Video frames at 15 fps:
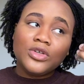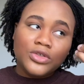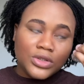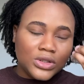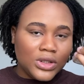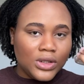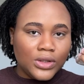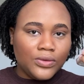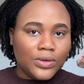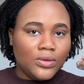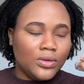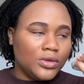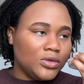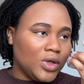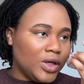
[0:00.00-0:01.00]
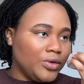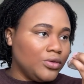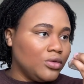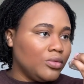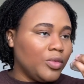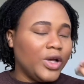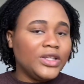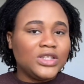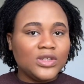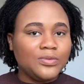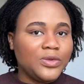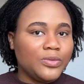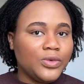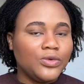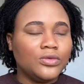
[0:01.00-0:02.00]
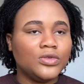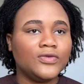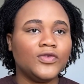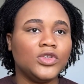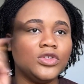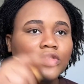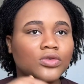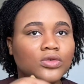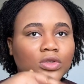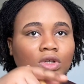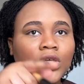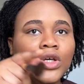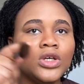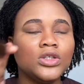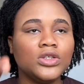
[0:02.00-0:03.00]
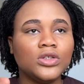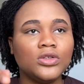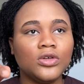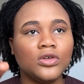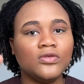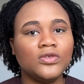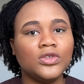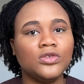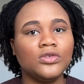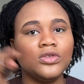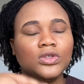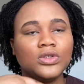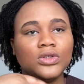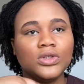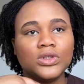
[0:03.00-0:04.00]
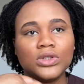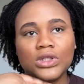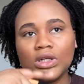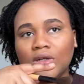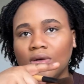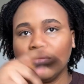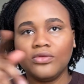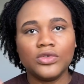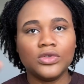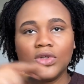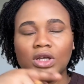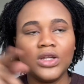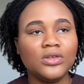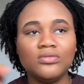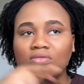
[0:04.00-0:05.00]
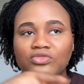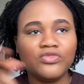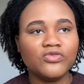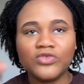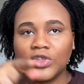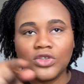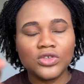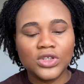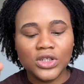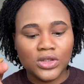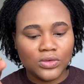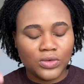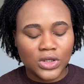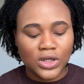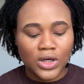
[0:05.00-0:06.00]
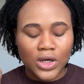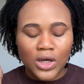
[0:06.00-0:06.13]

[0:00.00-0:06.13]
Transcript: used the liquid one, so I don't know, but I see people's videos, TikTok videos, Instagram videos, and videos anyway,